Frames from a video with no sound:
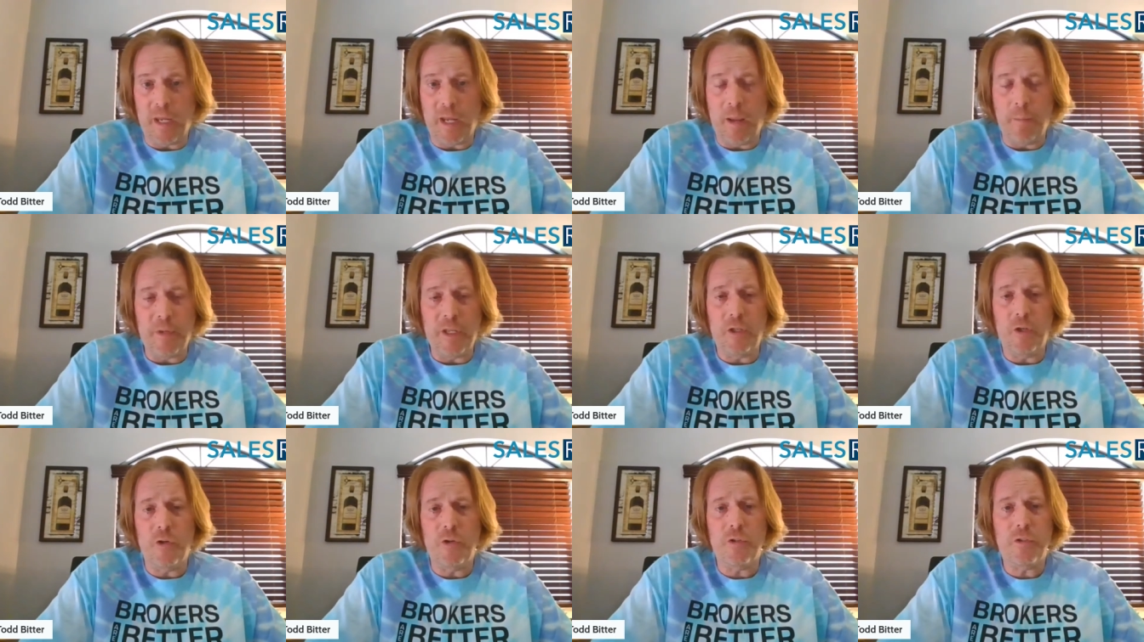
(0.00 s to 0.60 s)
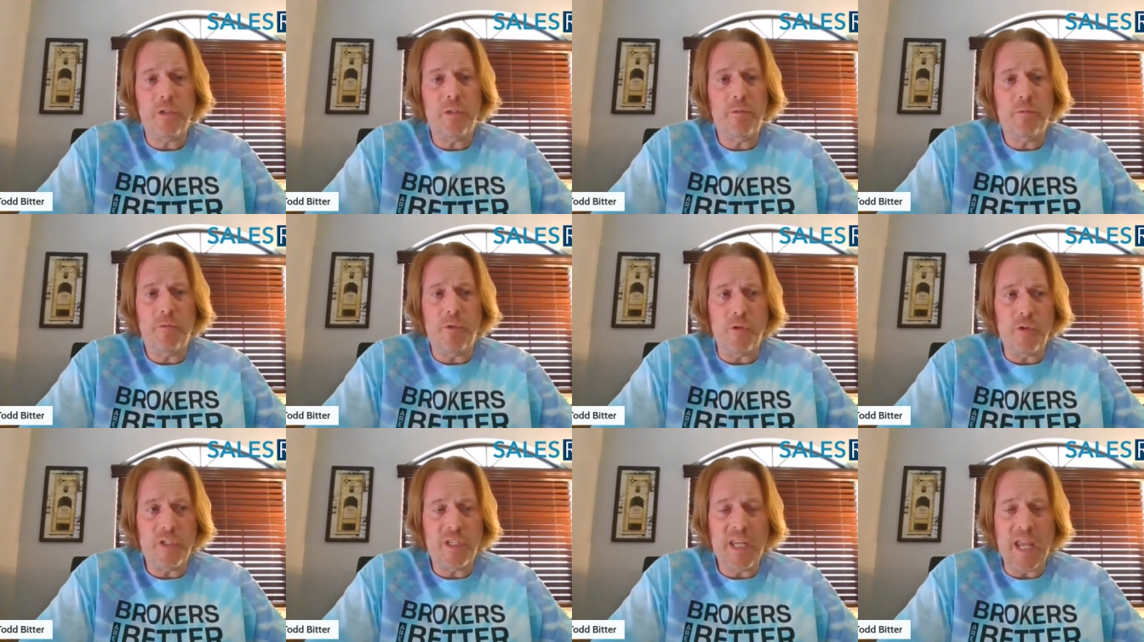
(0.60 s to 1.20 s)
I mean, there's
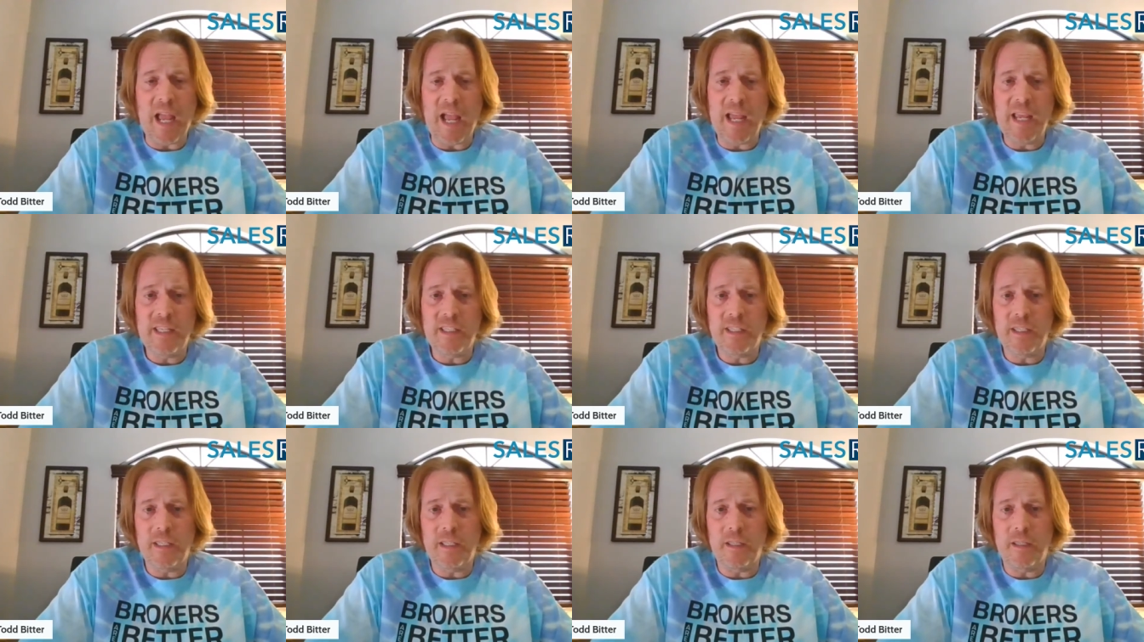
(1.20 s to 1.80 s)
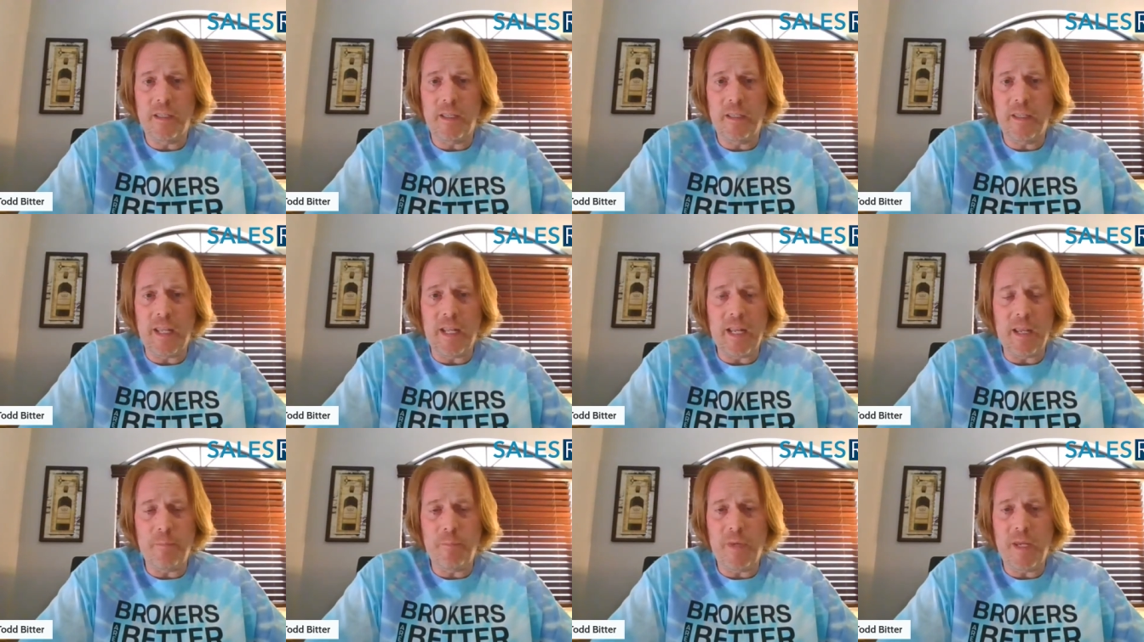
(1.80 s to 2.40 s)
there's guys and
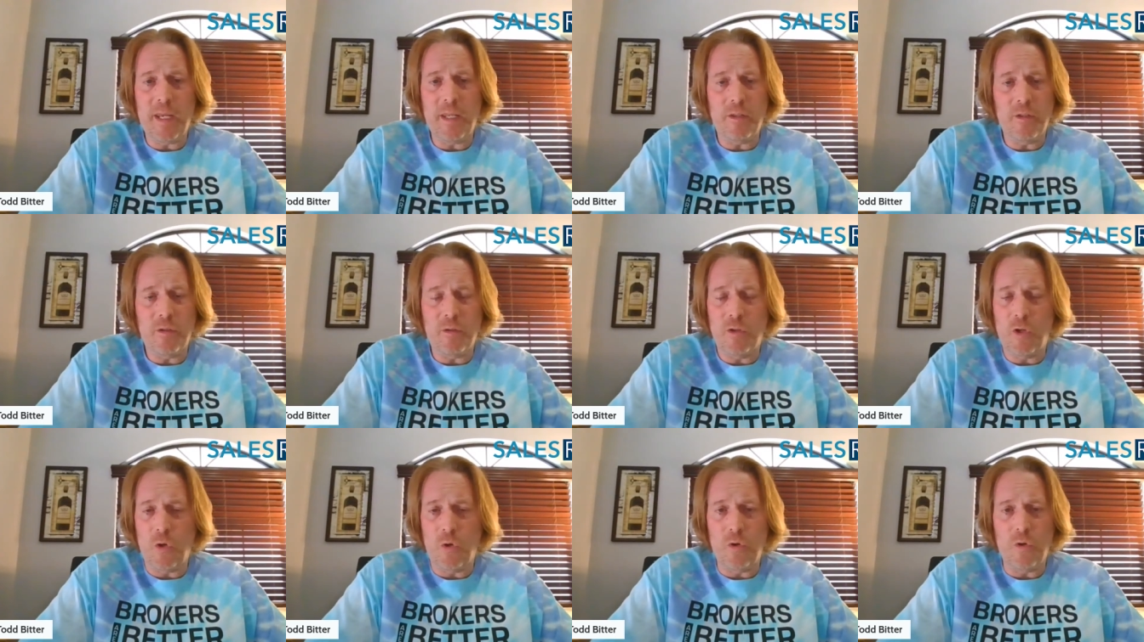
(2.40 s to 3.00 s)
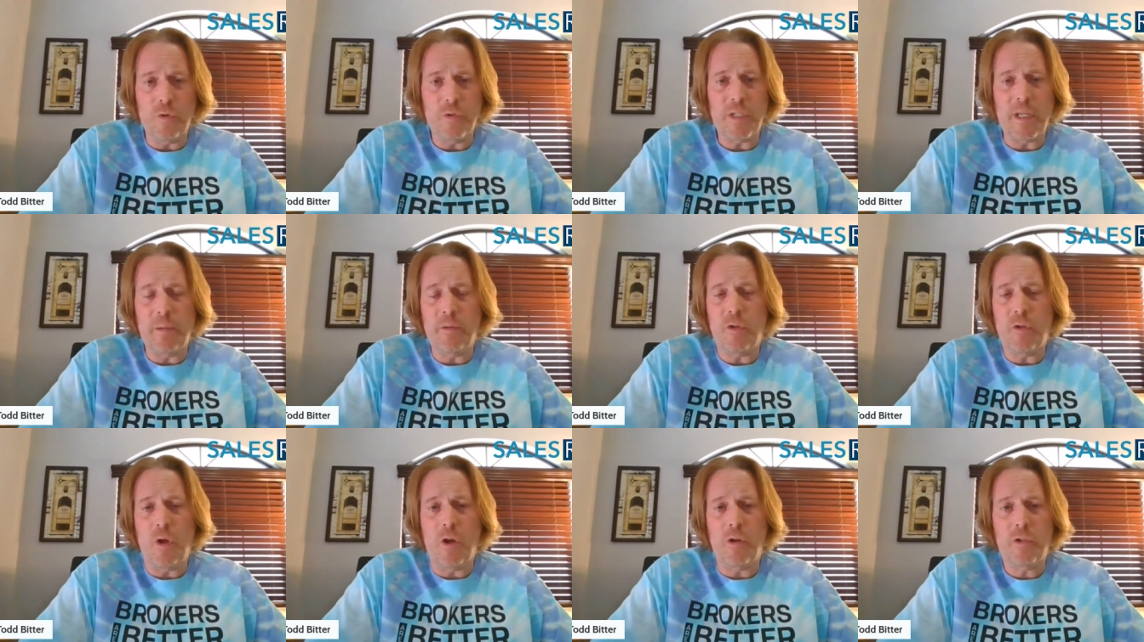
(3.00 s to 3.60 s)
that I meet and girls I
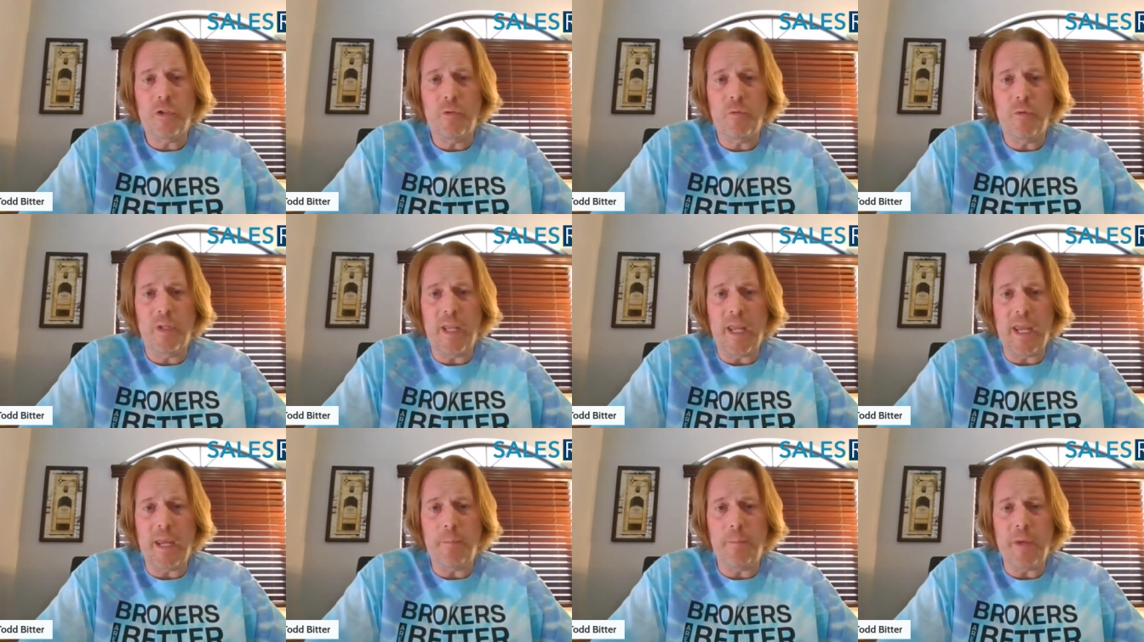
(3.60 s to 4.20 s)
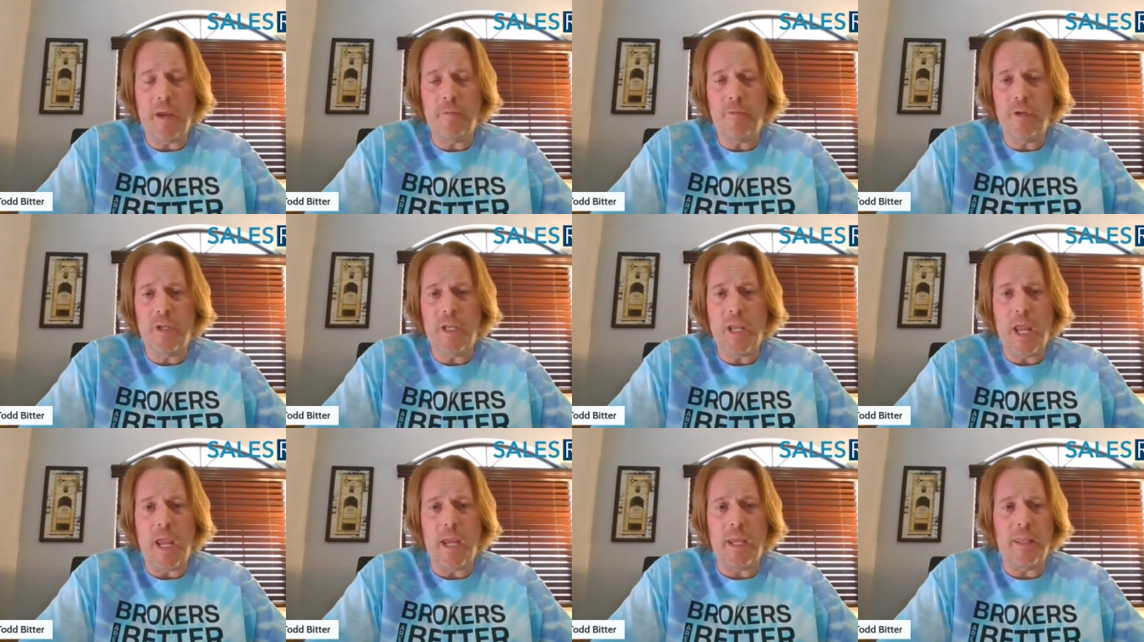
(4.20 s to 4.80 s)
talk to in AIME every
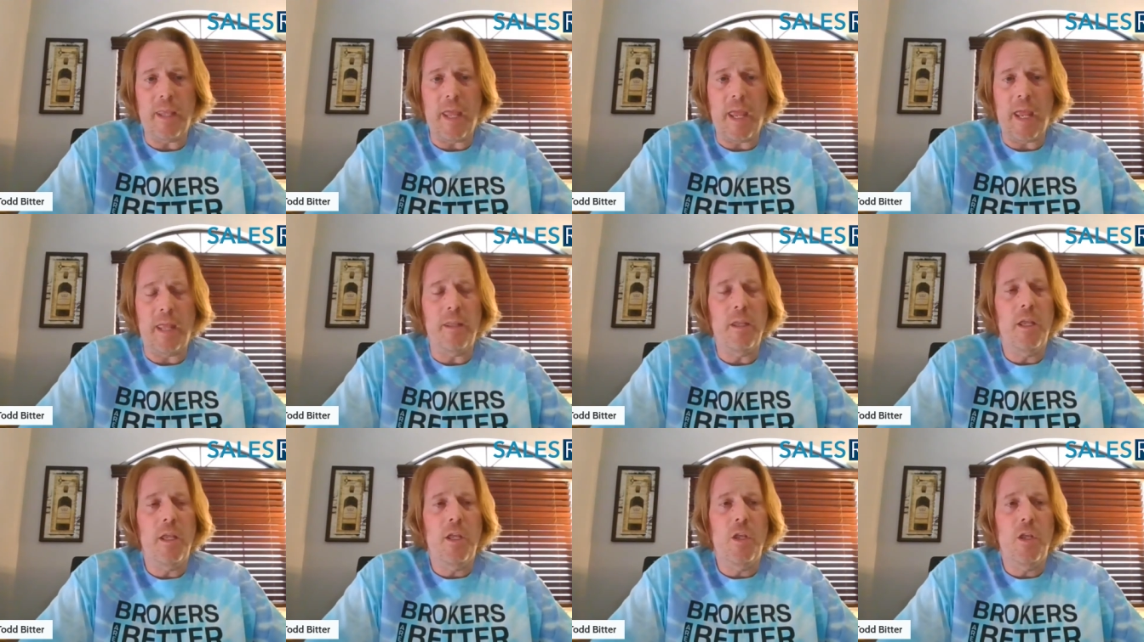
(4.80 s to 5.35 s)
day that